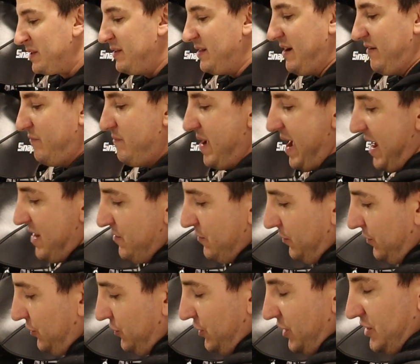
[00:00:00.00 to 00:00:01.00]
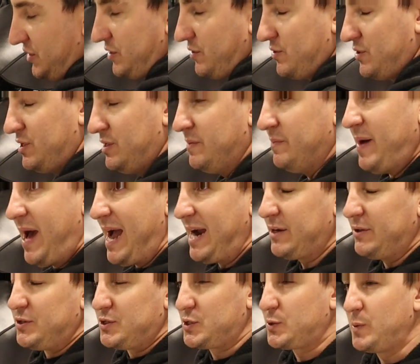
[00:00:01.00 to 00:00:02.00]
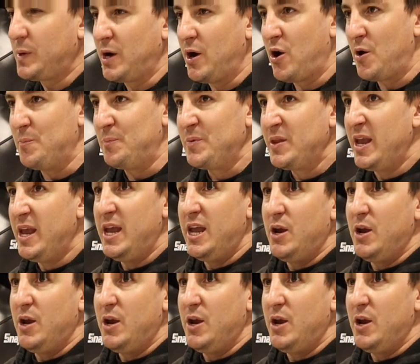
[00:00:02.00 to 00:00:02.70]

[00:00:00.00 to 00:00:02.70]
that have manual adjusters in the back of the swing arm,